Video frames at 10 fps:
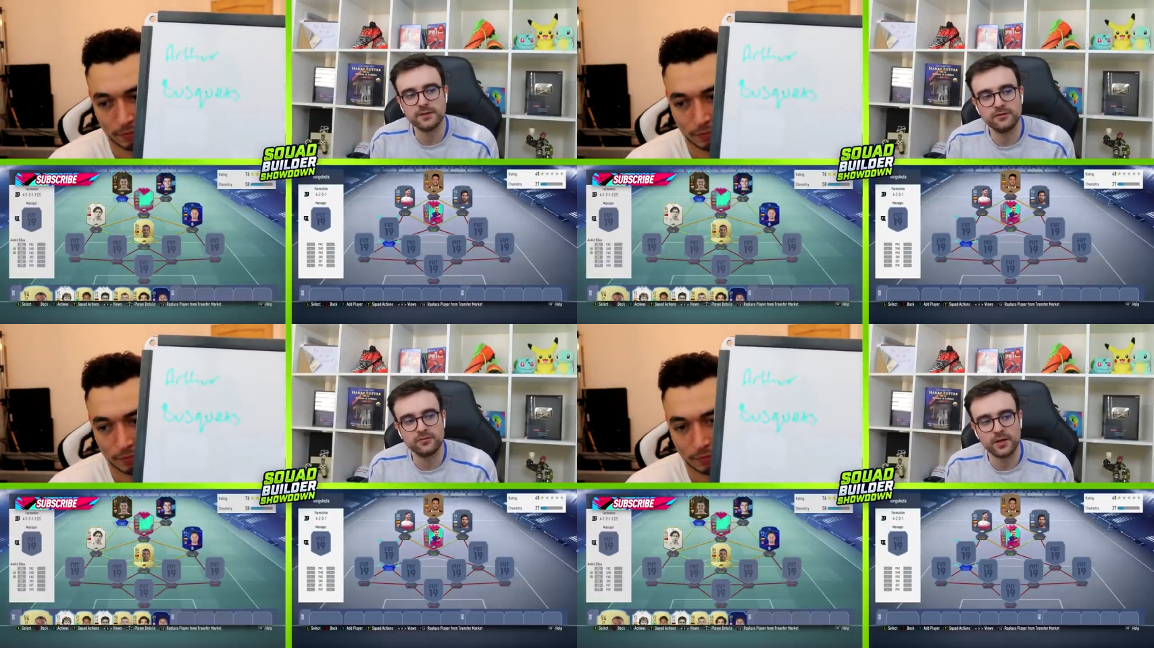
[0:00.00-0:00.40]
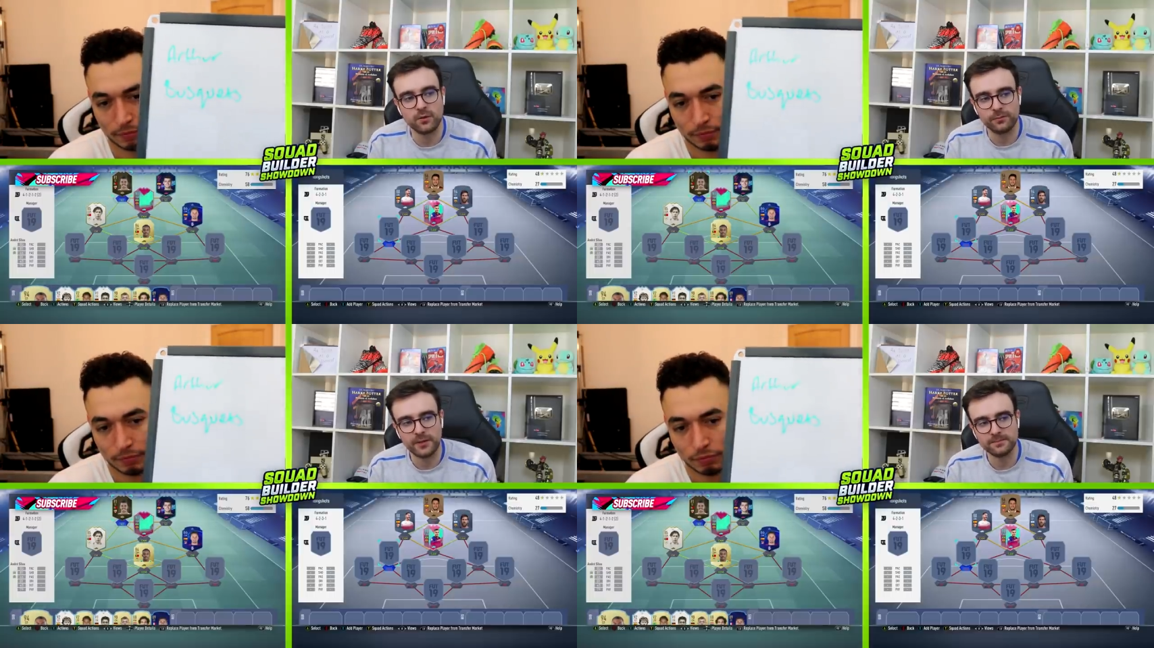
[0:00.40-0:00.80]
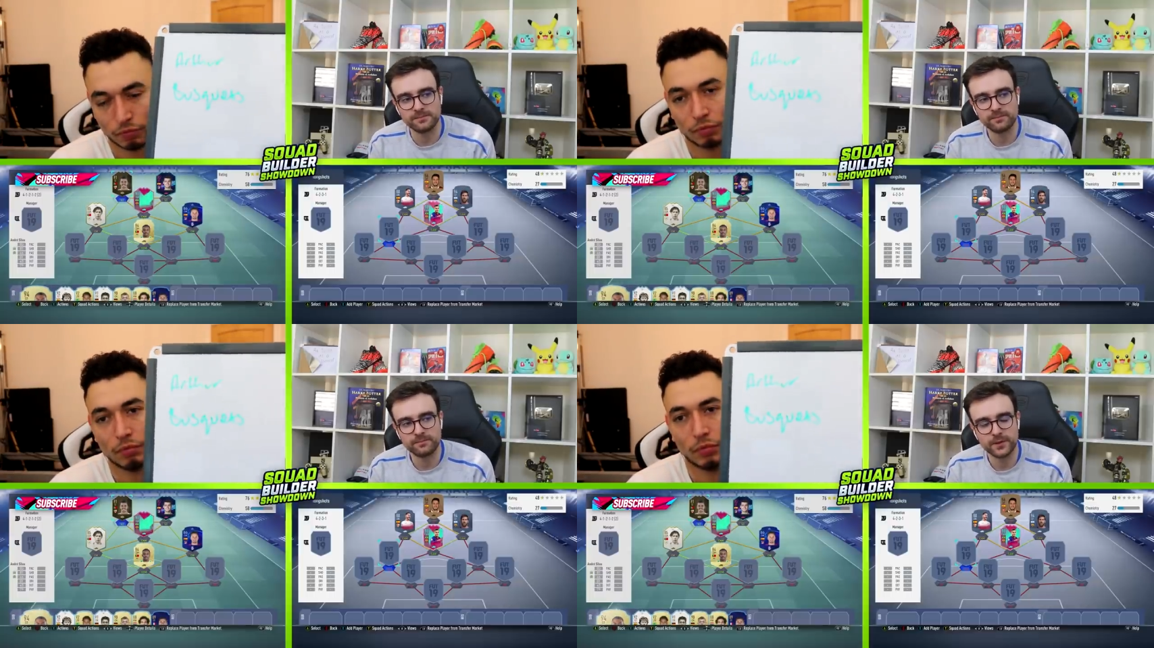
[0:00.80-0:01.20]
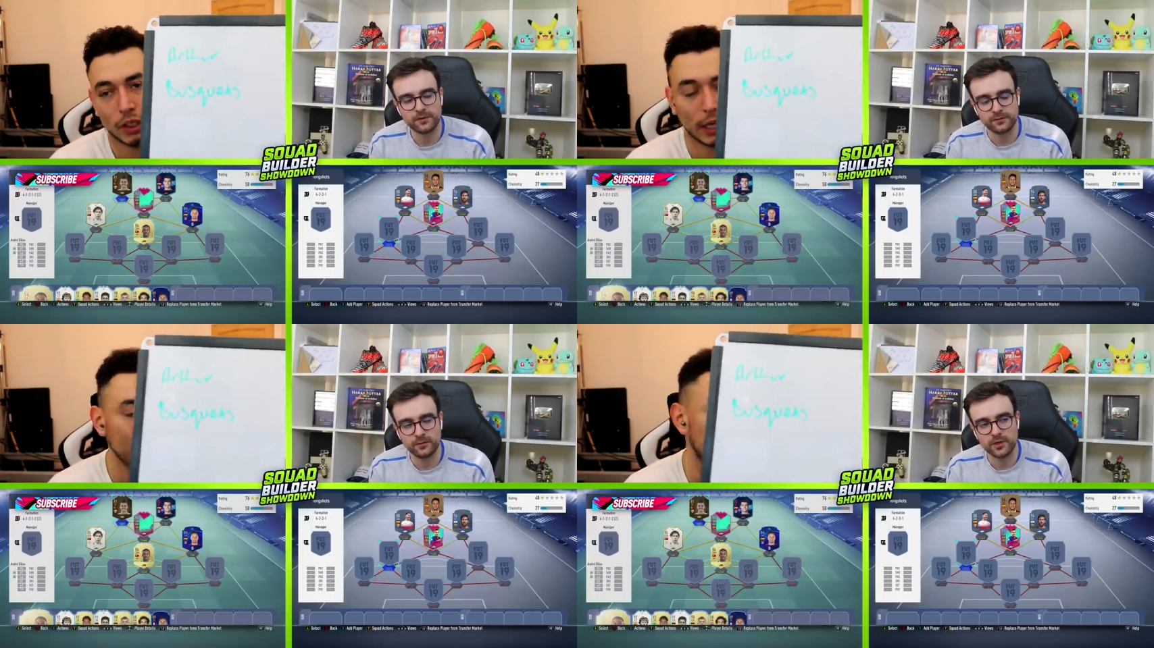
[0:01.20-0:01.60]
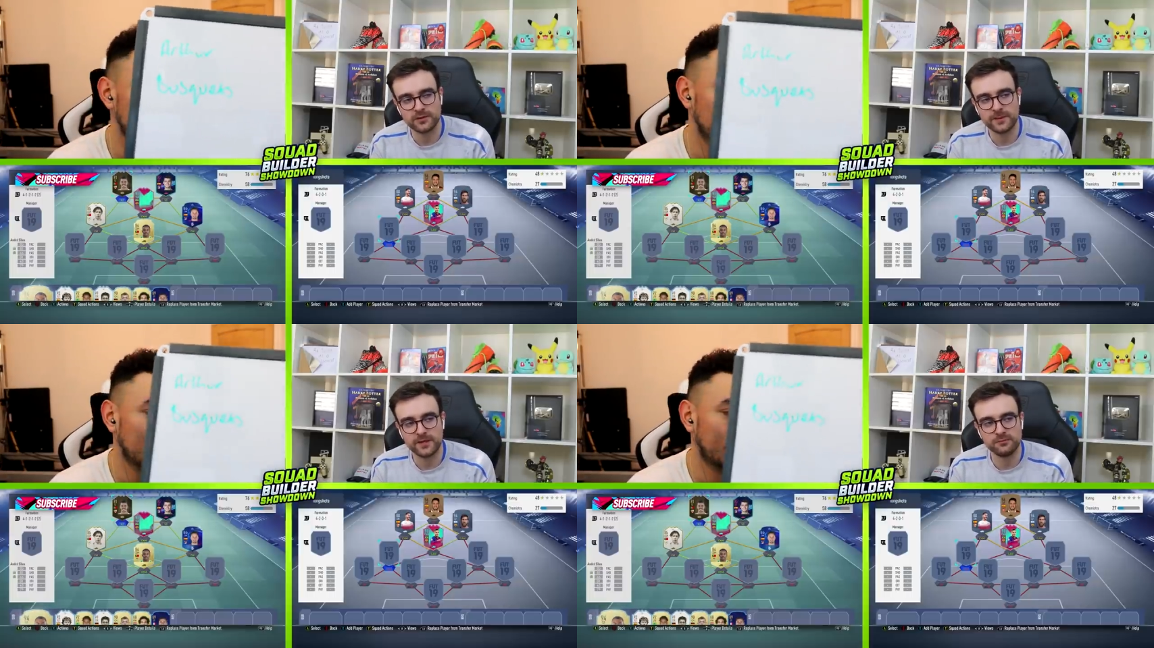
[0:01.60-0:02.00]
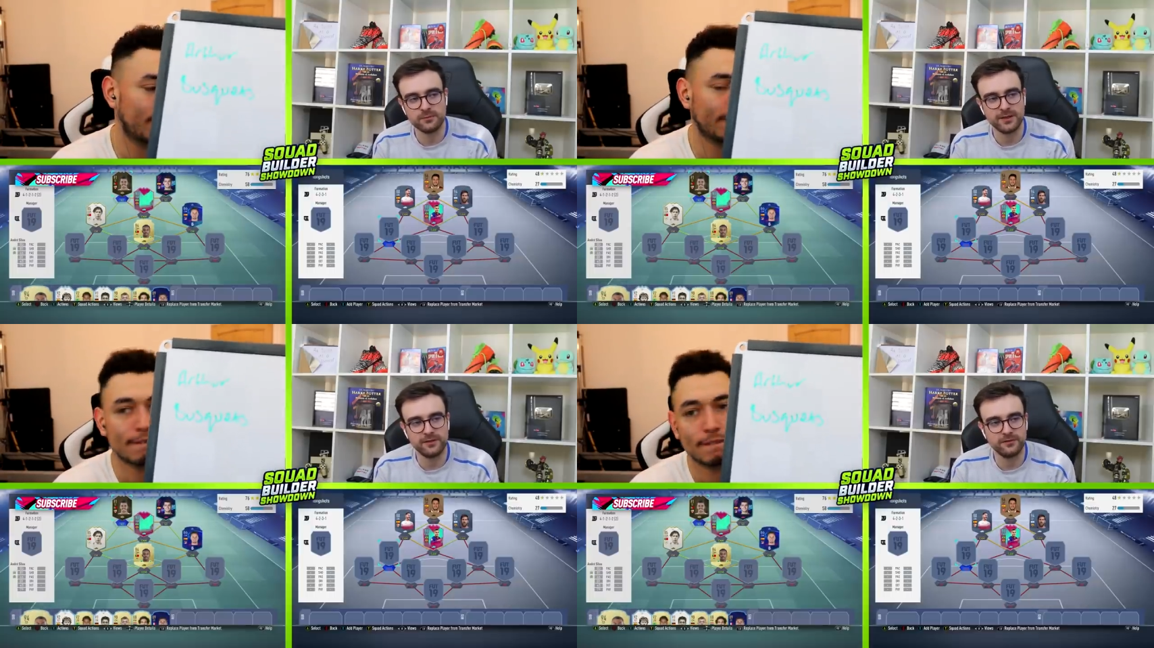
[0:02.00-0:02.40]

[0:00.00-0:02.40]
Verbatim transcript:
Speaker 1: This is what I want, mate, because okay. I don't want you to be guessing my players.